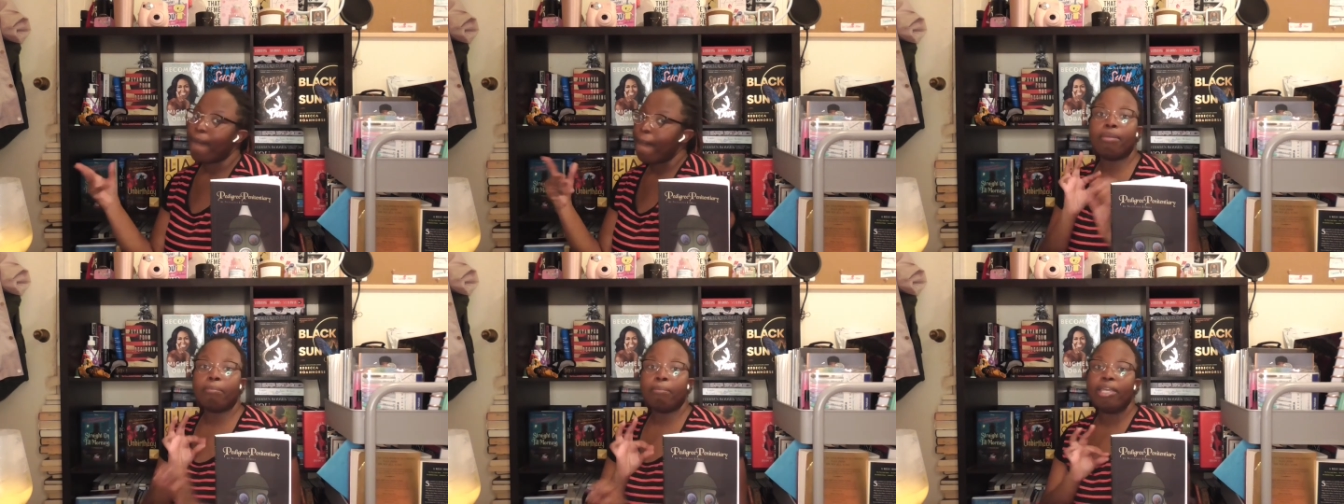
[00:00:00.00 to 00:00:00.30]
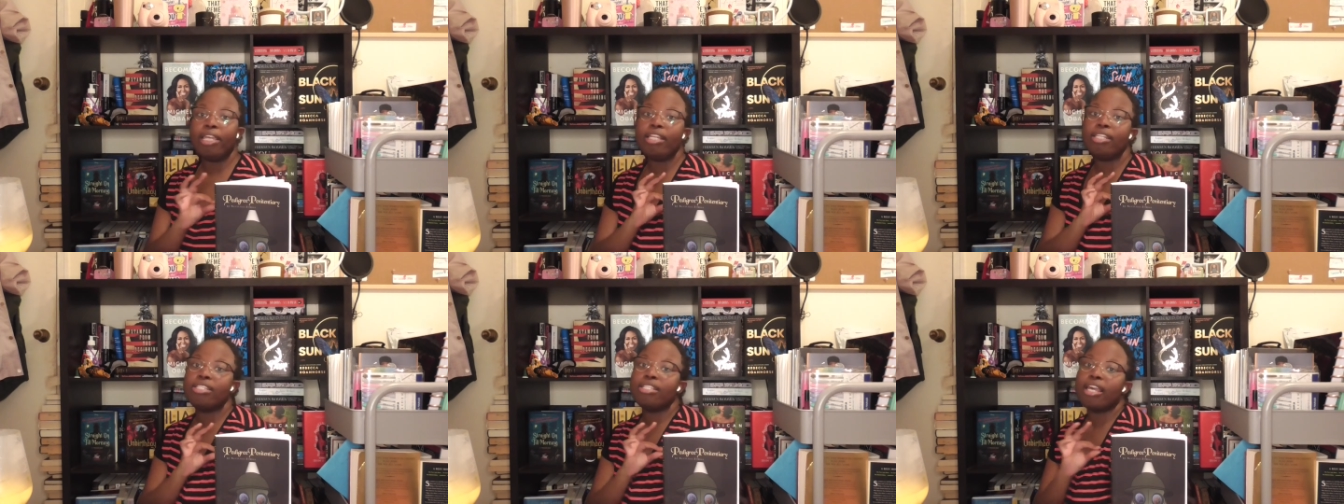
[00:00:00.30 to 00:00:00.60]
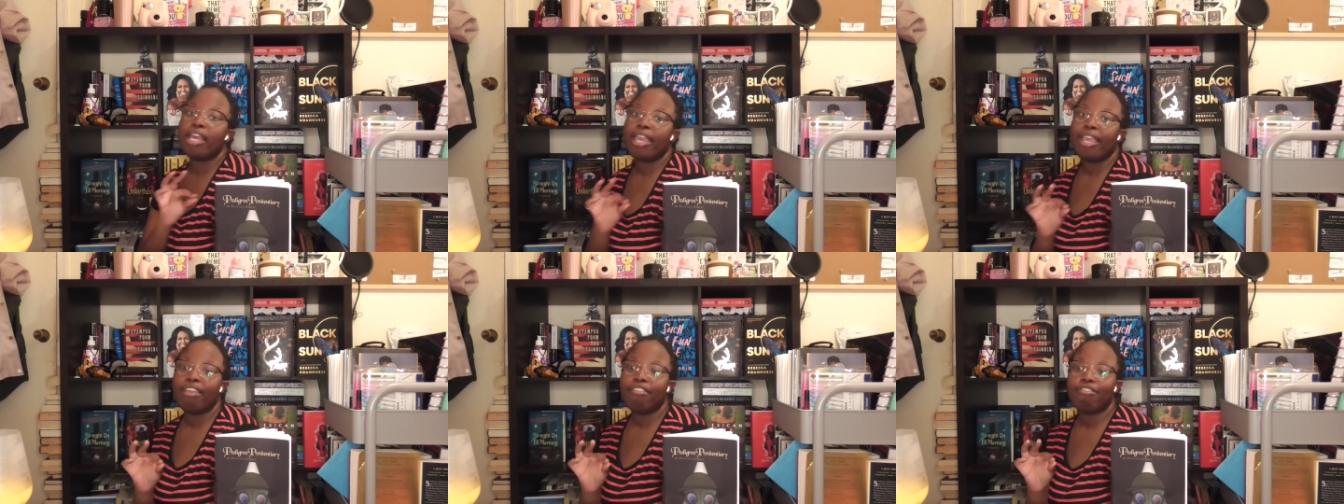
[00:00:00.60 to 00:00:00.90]
they meet
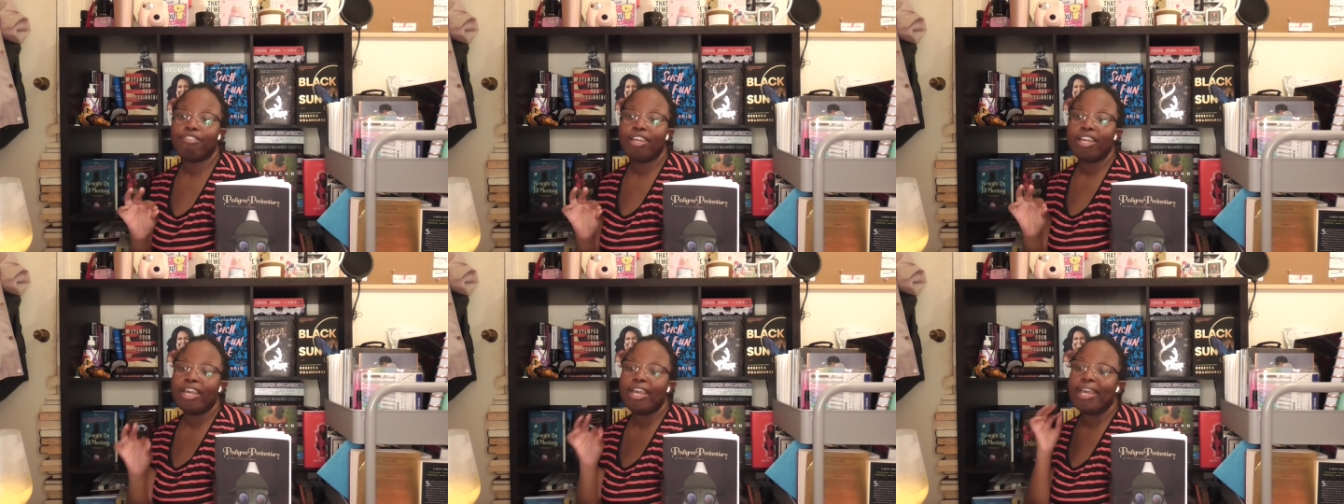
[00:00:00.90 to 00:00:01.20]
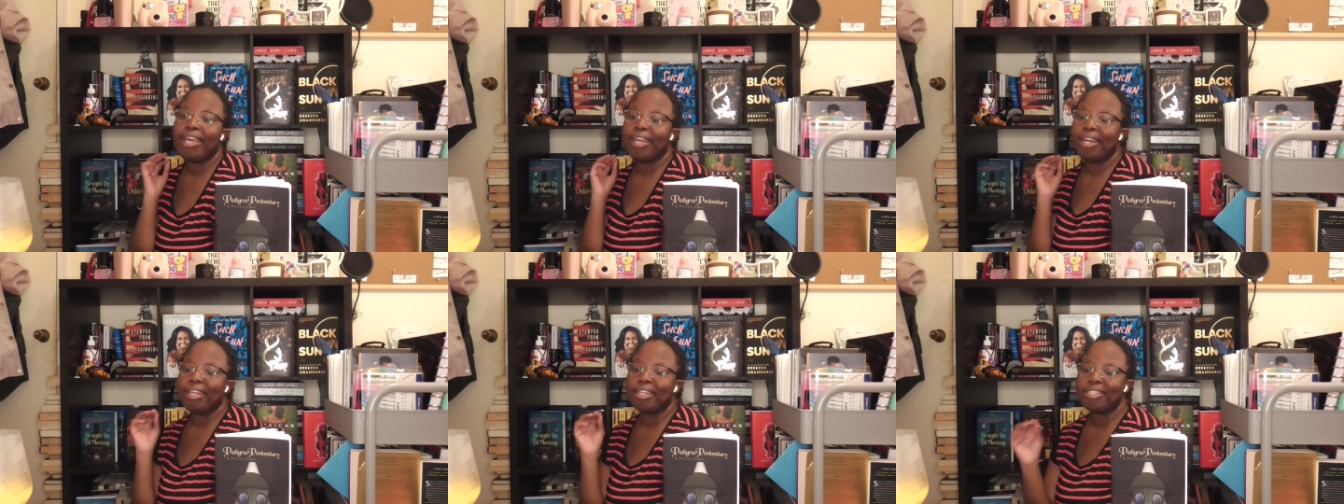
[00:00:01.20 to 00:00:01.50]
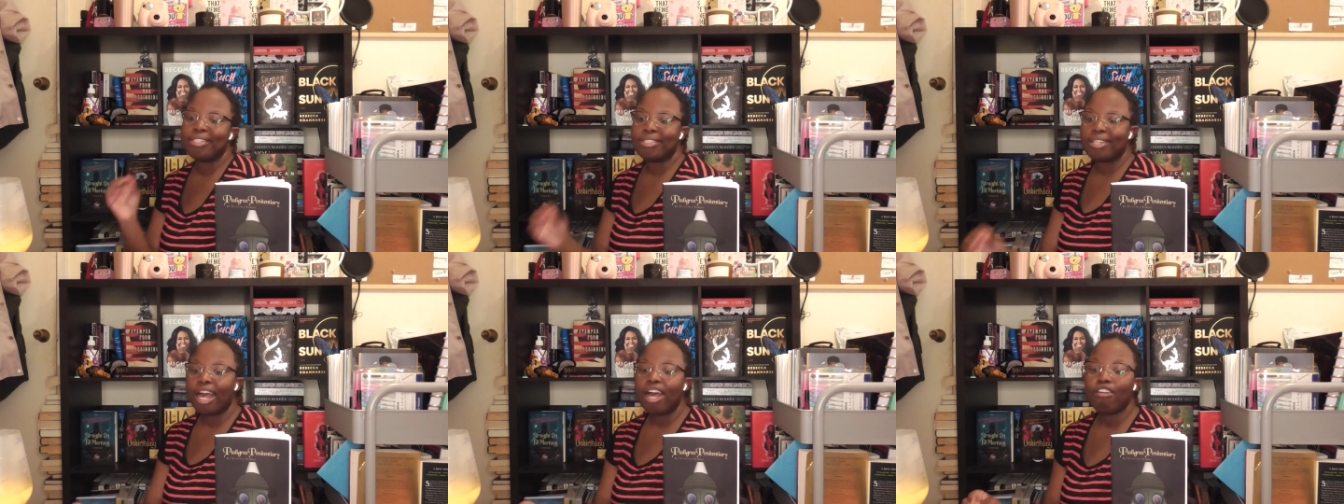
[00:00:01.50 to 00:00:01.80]
Ava and
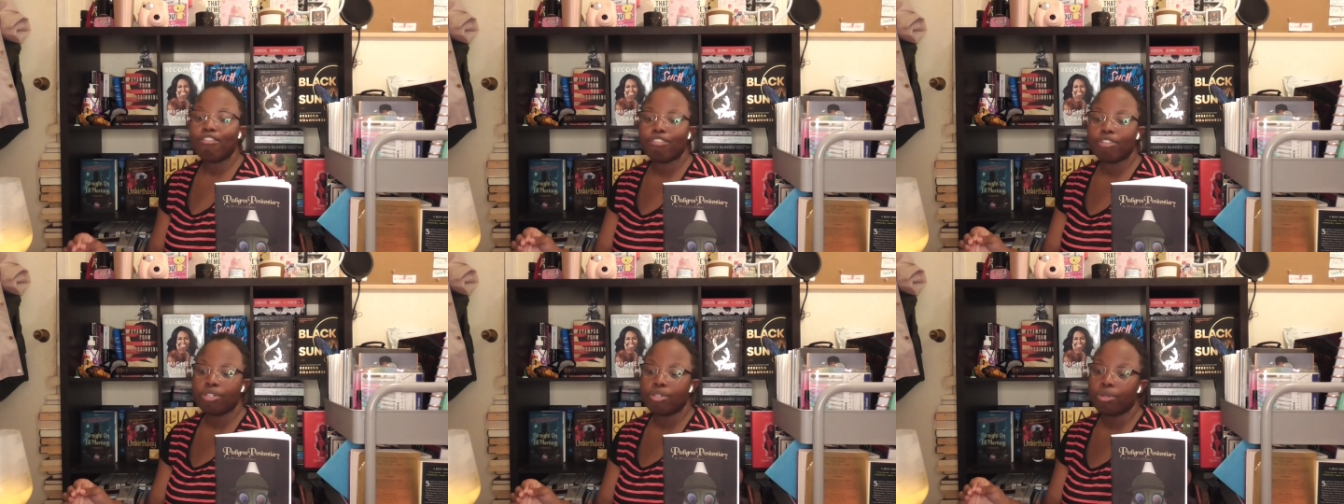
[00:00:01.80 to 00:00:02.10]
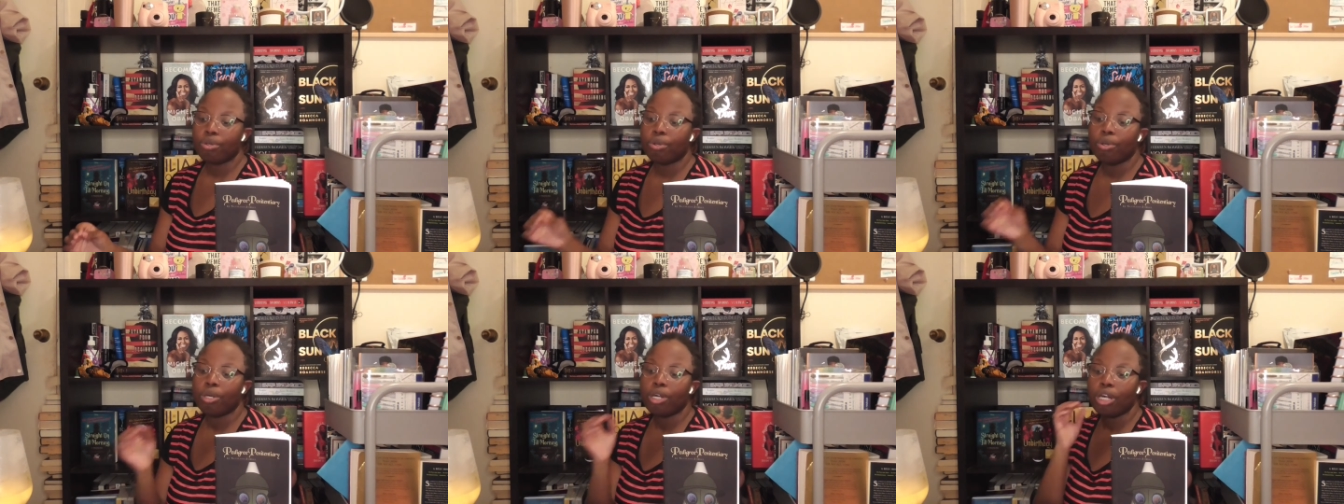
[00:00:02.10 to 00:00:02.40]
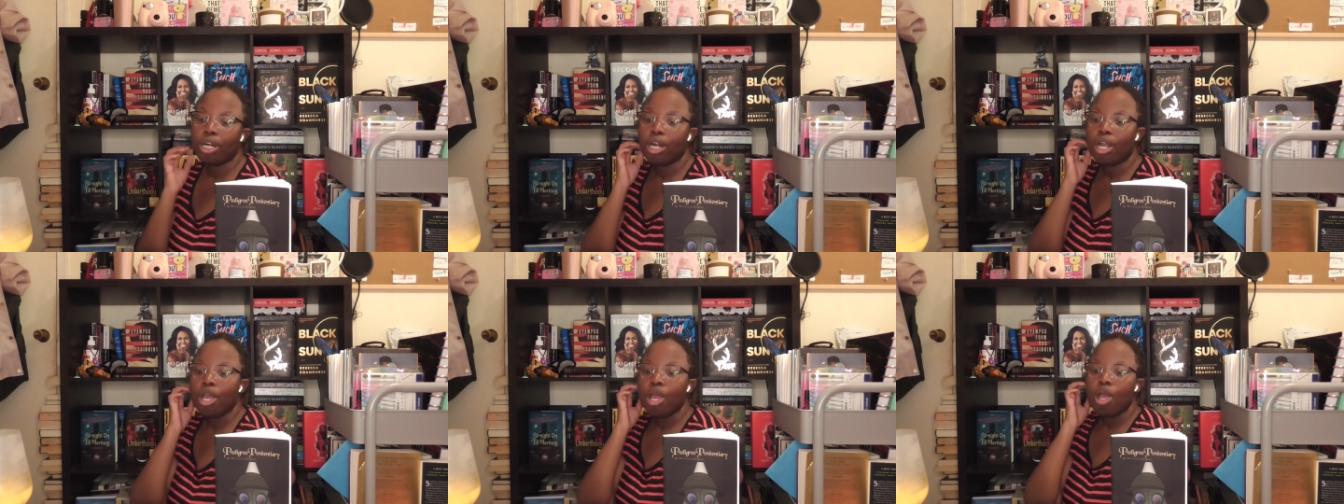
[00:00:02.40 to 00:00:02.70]

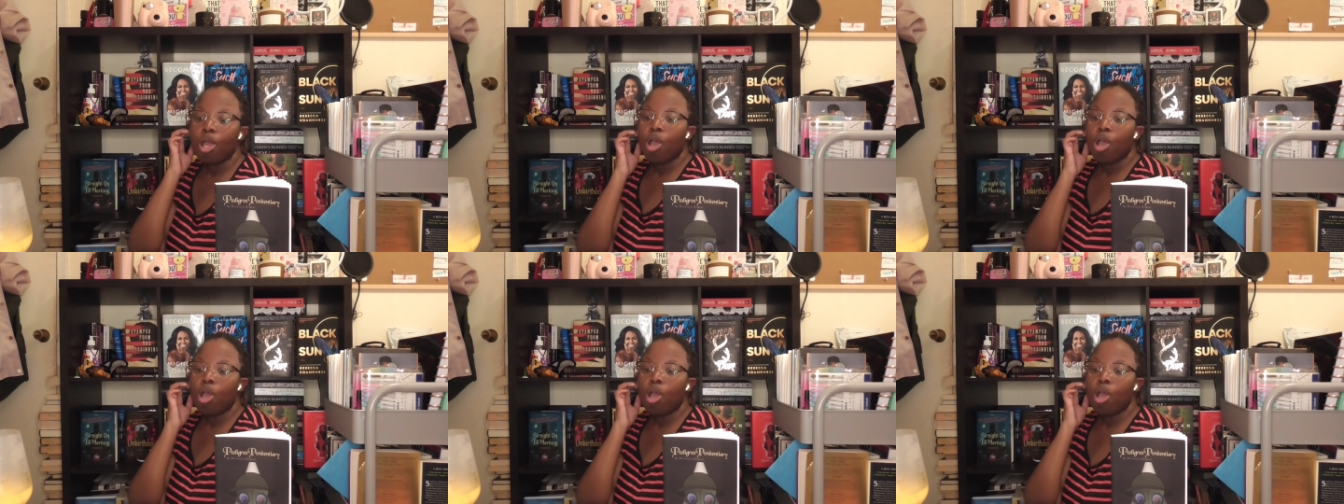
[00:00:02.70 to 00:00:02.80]
Salvador,